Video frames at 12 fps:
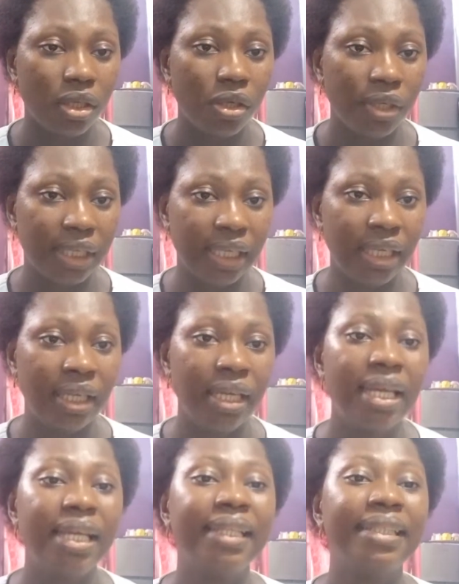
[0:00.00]
okay,
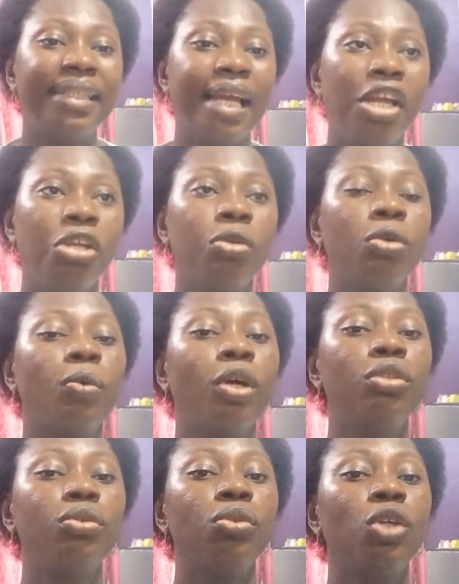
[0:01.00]
then you
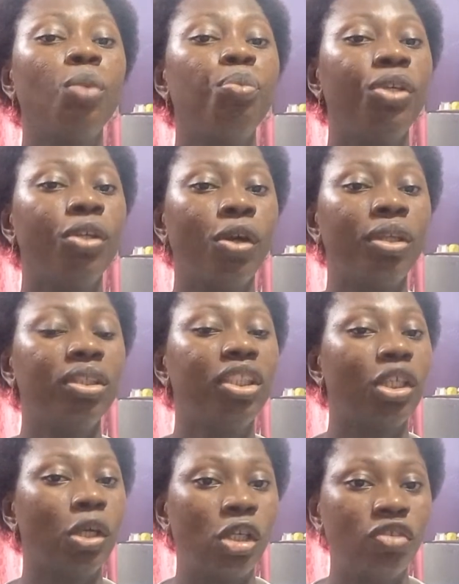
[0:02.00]
want to go beyond
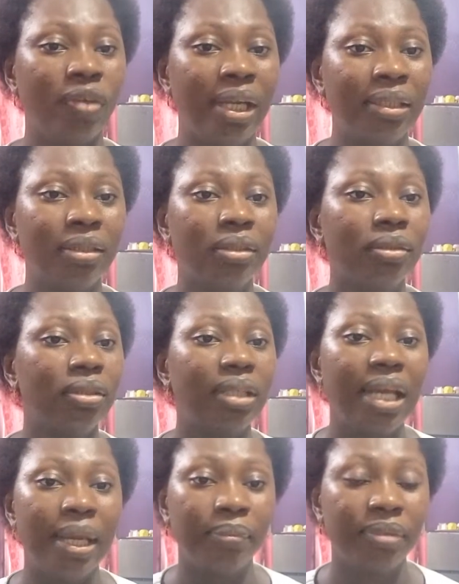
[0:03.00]
the 100
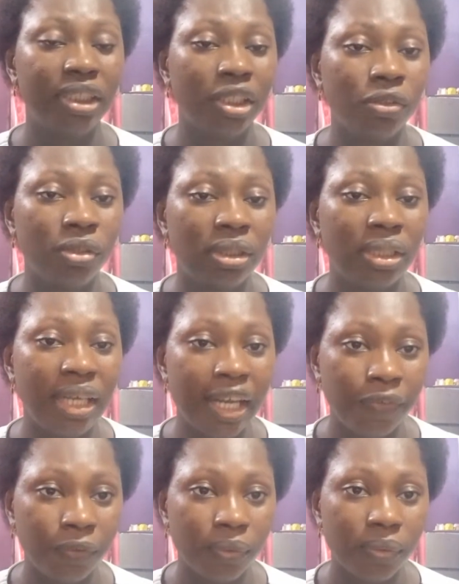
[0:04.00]
sales
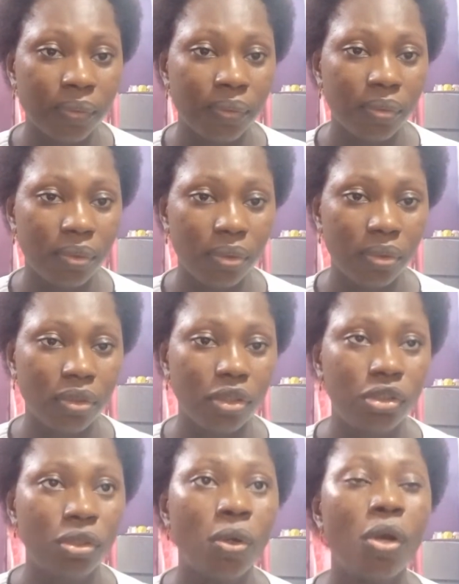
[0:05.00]
level.
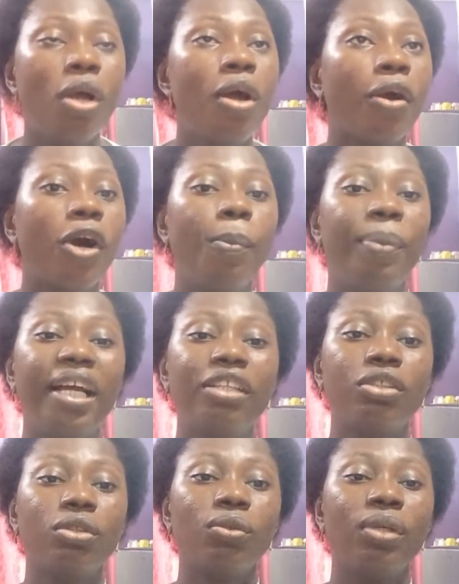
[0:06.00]
So compared
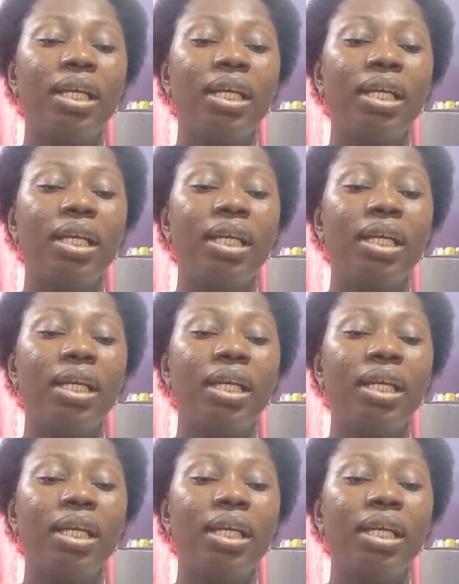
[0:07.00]
to